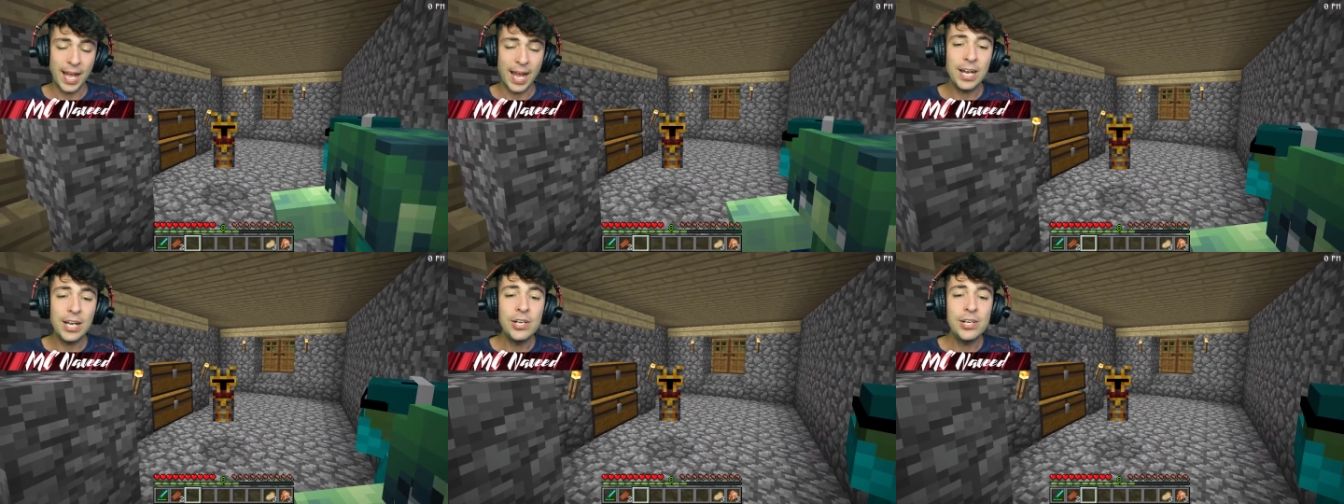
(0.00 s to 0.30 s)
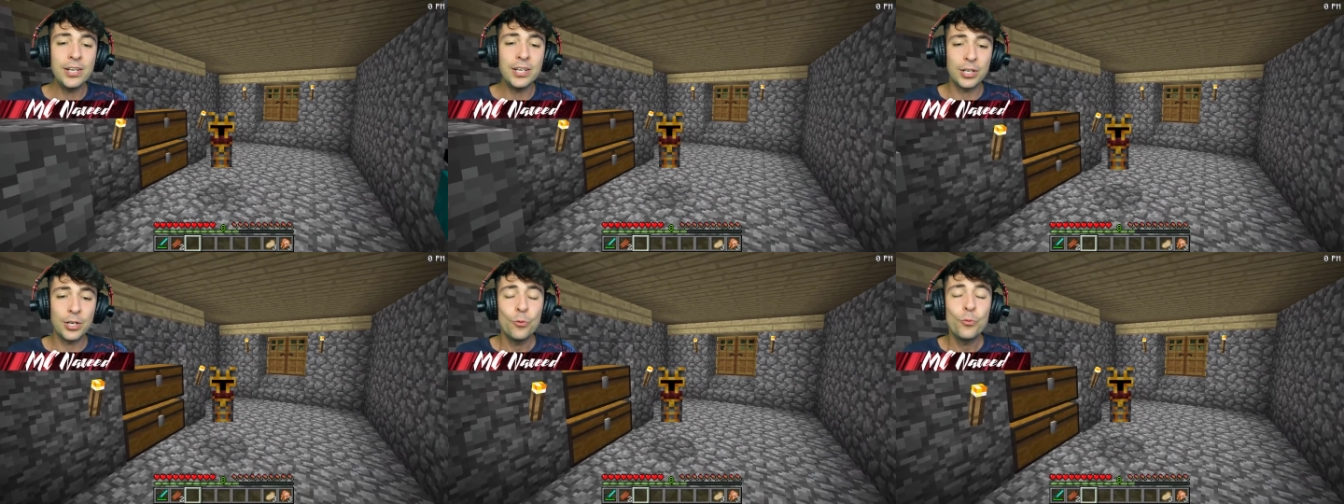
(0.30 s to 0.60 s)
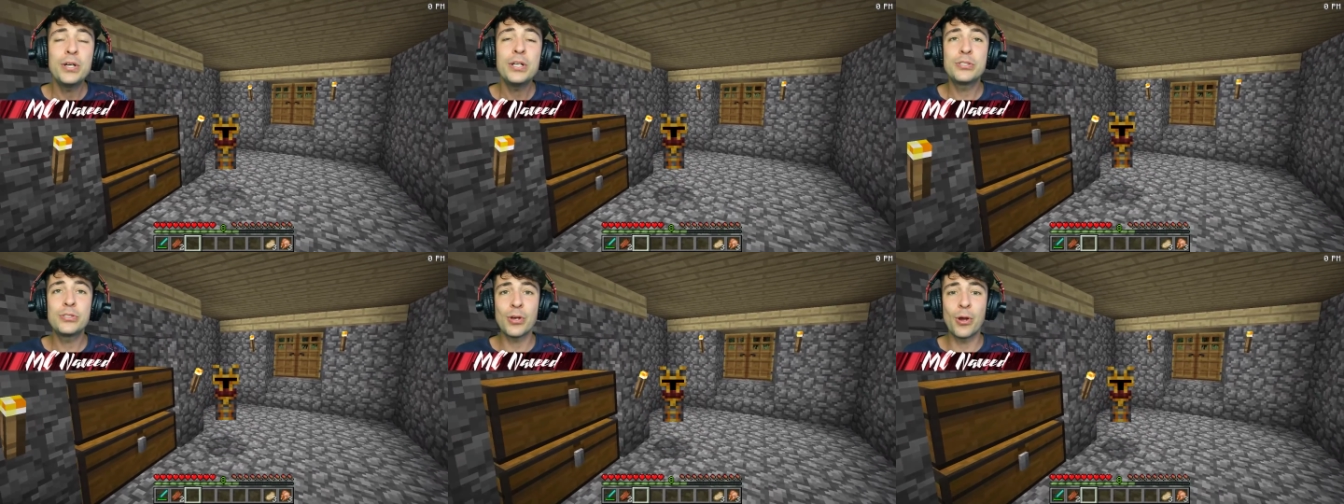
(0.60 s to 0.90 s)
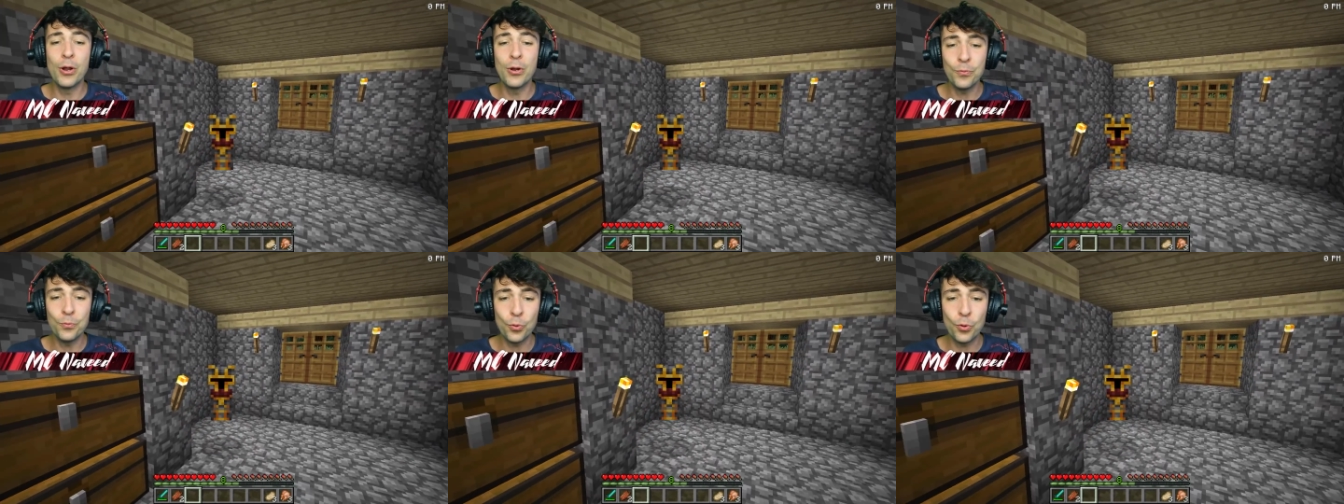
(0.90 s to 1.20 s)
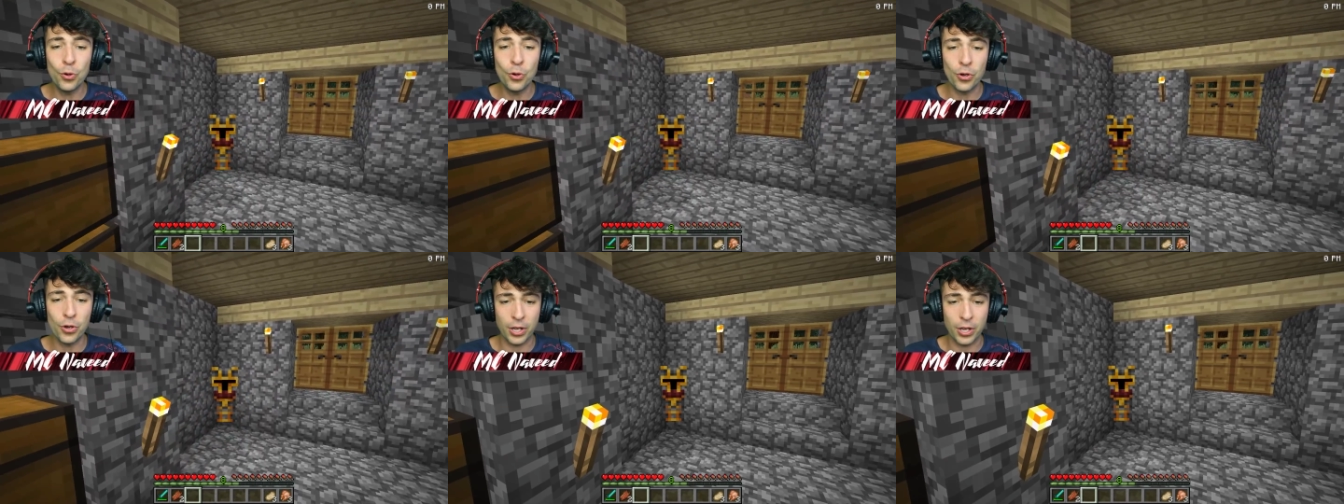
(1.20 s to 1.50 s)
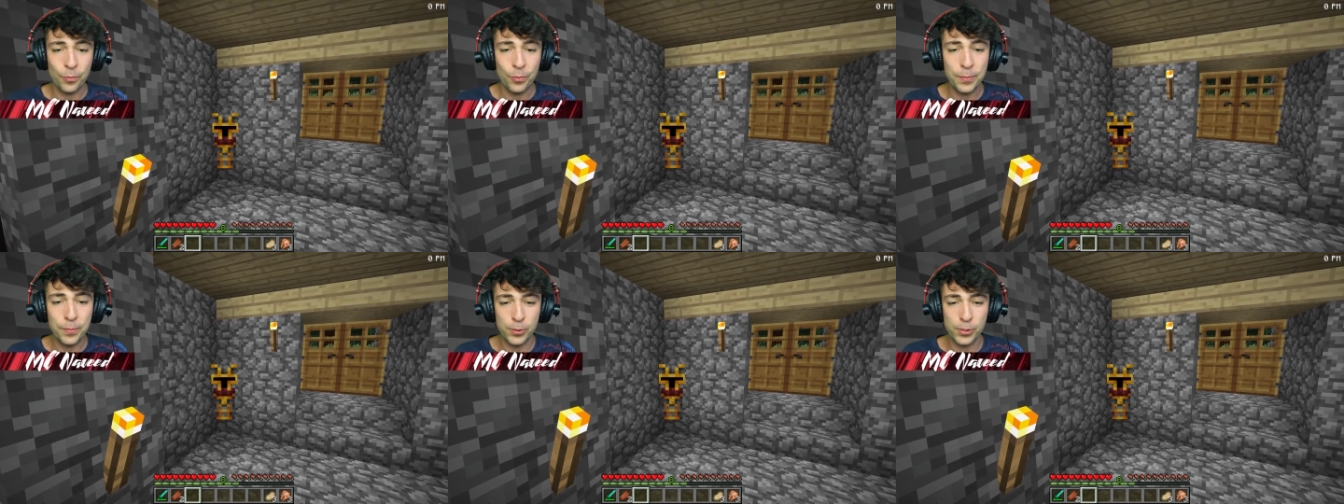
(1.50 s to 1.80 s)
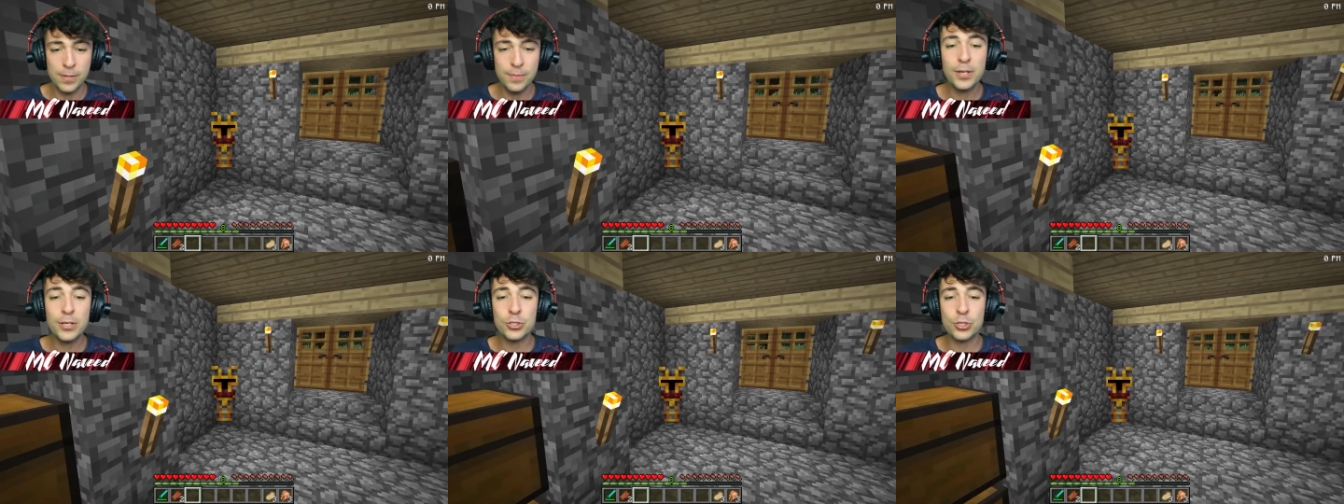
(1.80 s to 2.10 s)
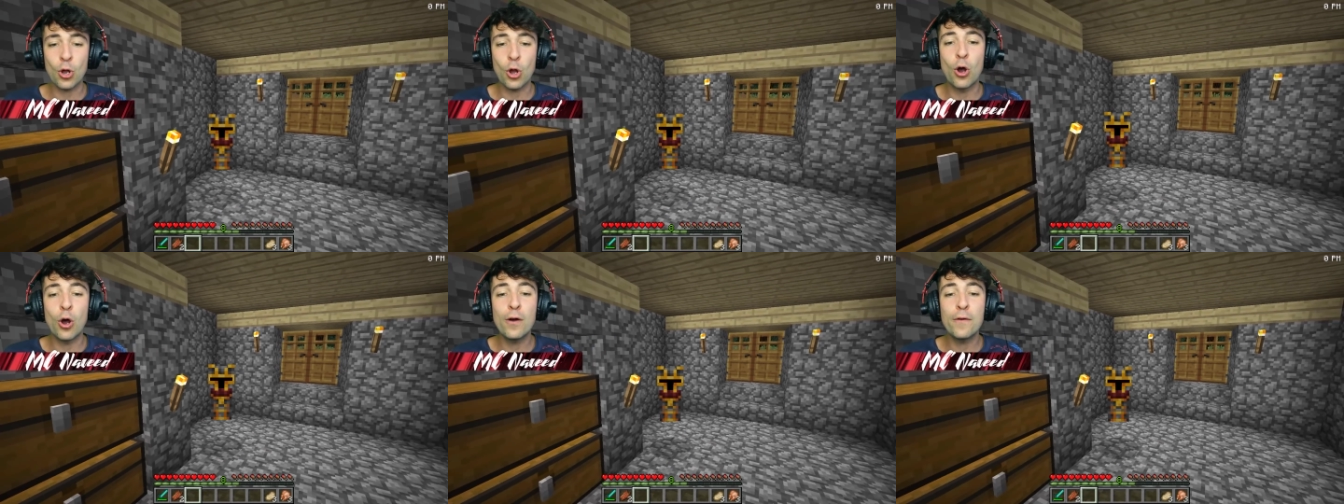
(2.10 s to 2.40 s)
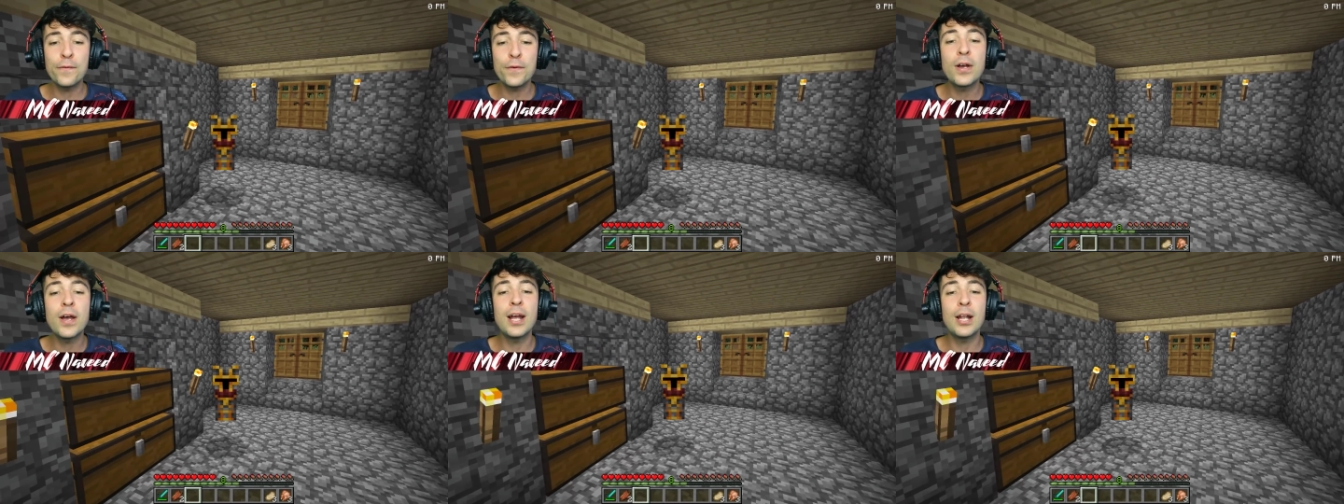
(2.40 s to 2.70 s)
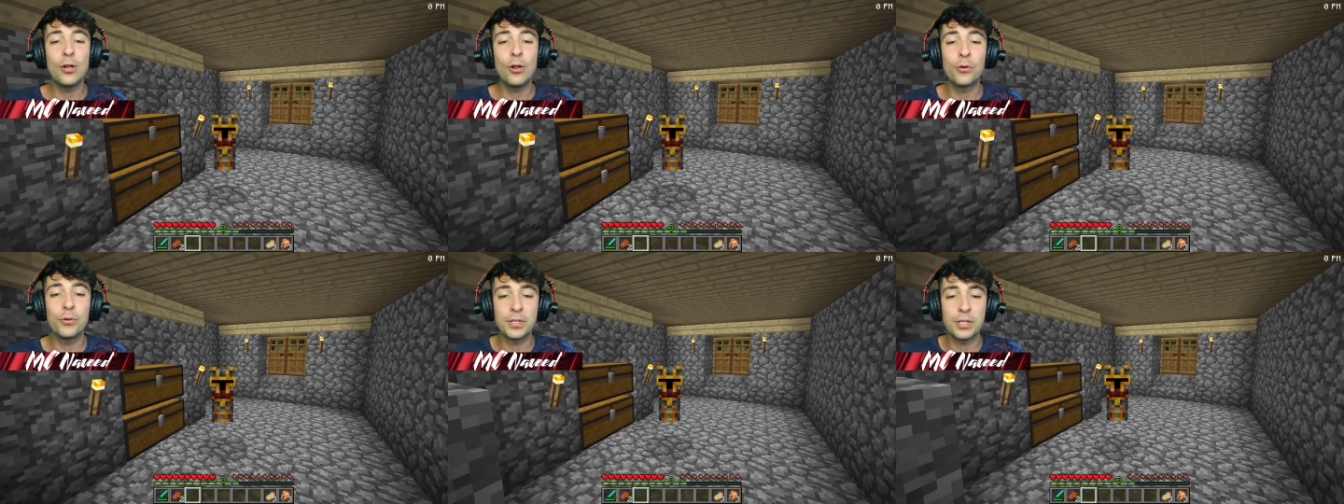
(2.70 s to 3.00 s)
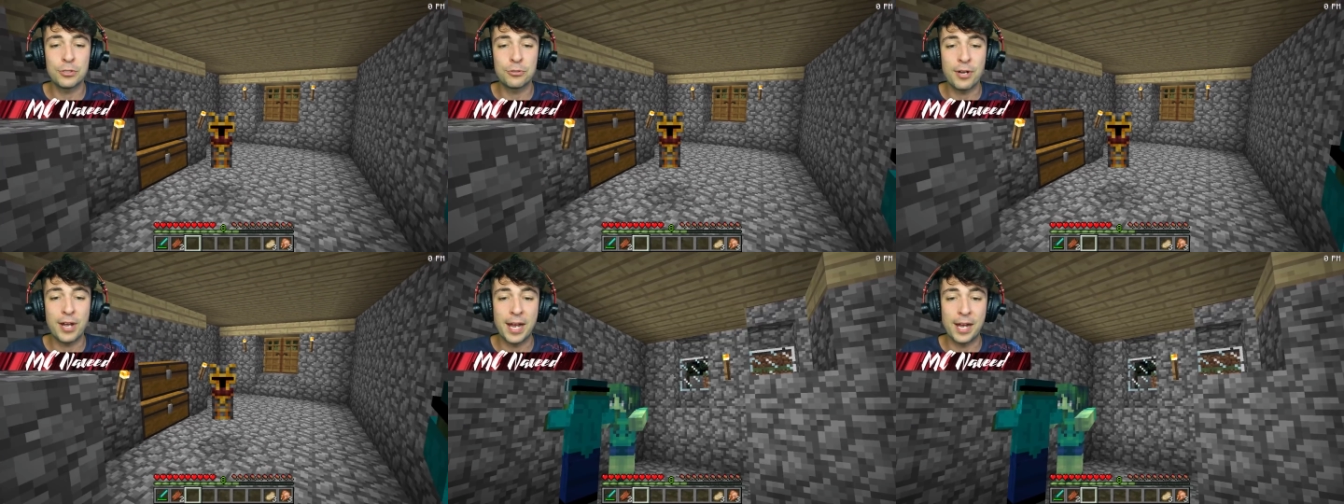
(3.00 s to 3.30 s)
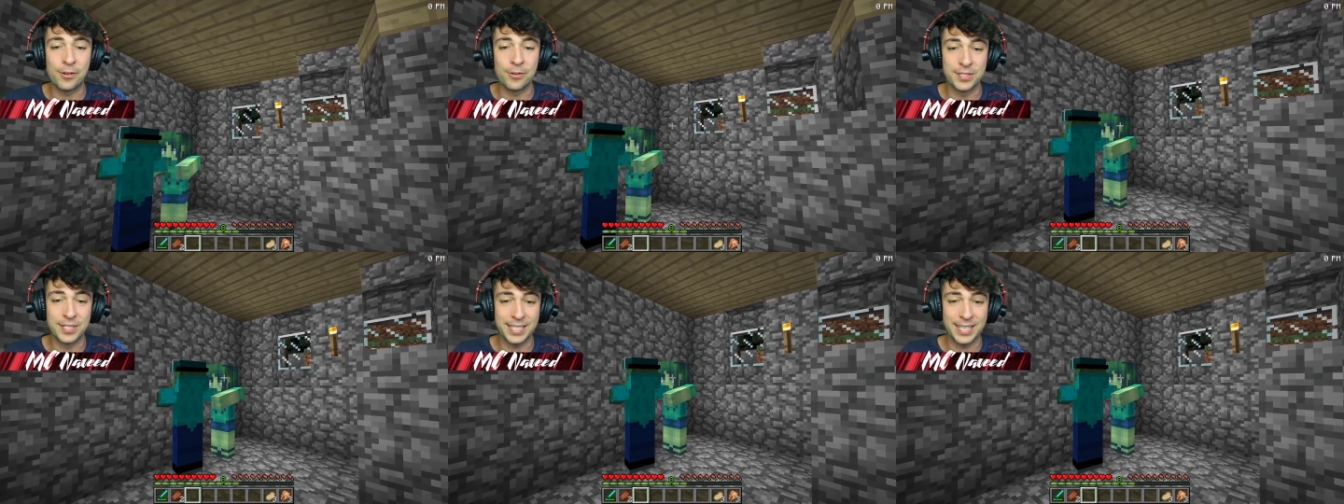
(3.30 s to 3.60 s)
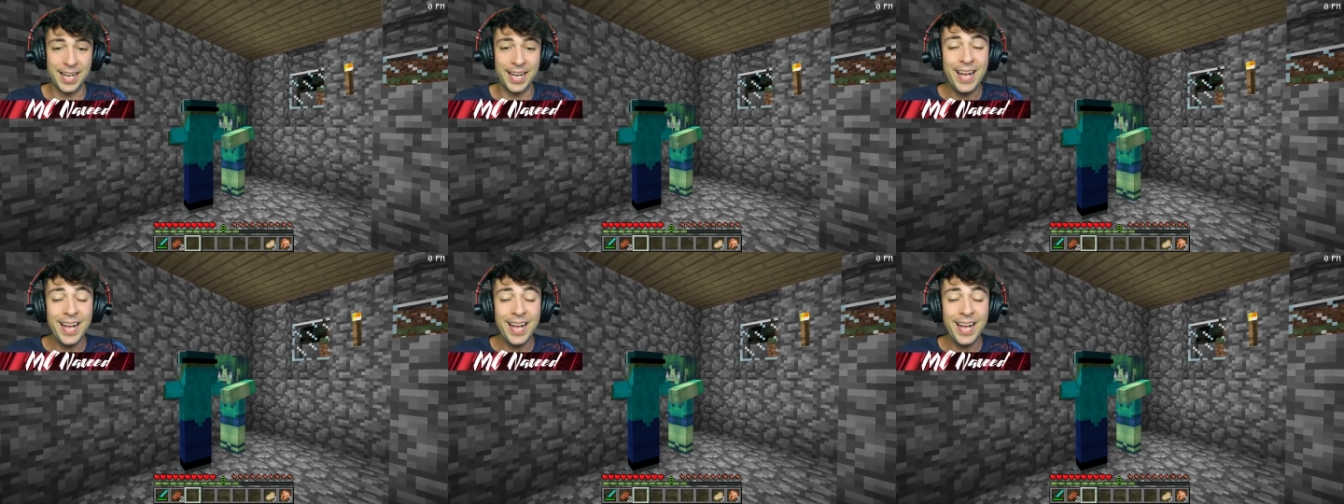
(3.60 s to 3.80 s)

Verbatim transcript: And look, we don't walk. We pretty much hover along the ground.